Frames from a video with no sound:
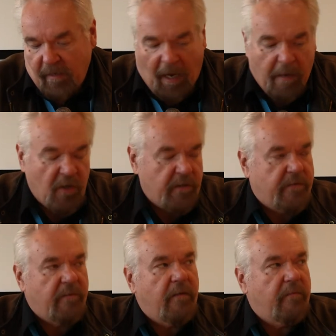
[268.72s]
I'm
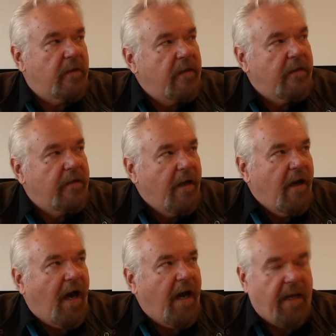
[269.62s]
not.
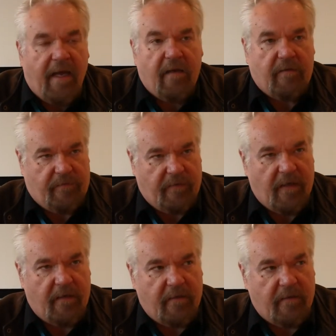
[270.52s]
I have
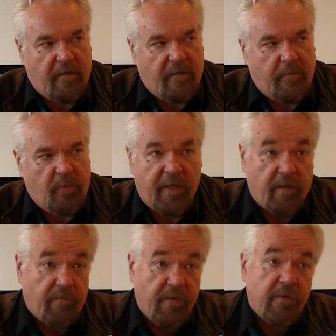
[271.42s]

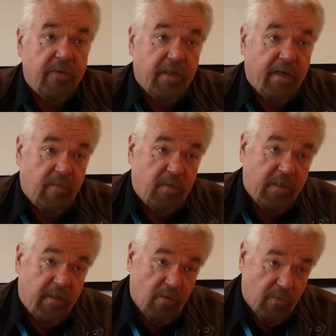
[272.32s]
political views and a
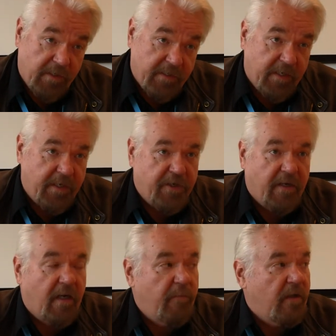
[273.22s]
political orientation.
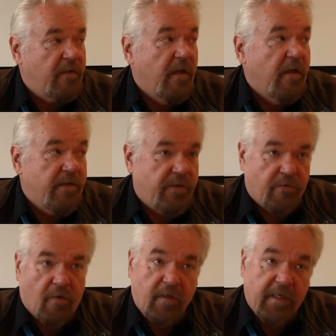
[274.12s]
I'm not
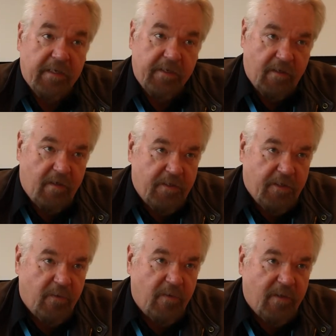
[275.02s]
strongly
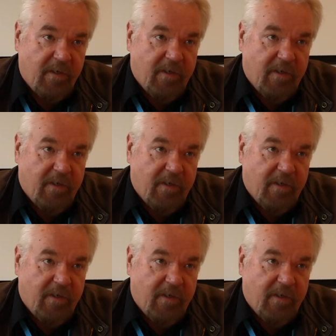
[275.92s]
ideological.